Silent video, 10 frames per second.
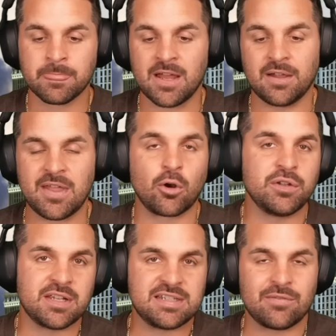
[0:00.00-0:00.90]
Not
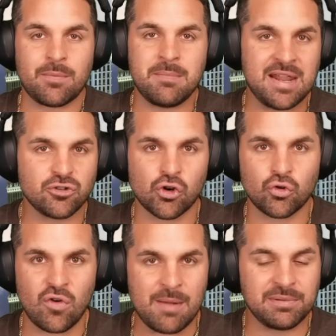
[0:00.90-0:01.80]
only does he have a major
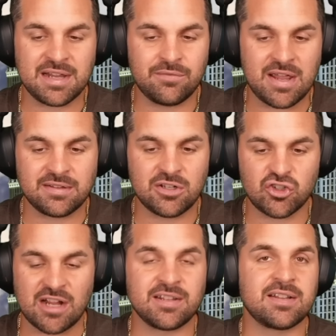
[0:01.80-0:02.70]
grappling
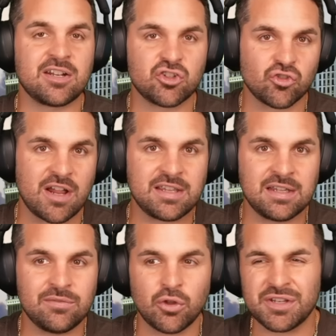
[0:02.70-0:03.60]
advantage, I think that his
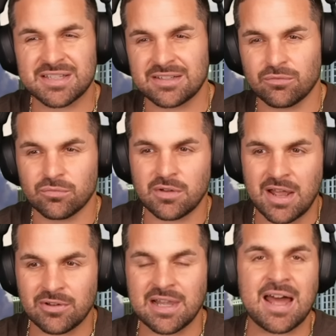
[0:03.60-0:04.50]
striking, even though he doesn't
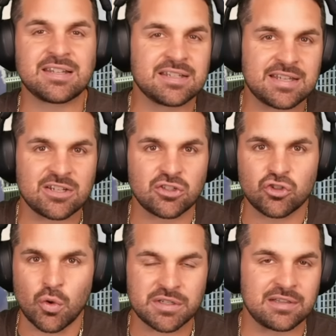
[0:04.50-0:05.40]
have a lot of success and
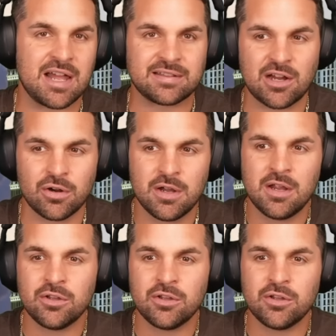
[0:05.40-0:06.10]
show us a lot there,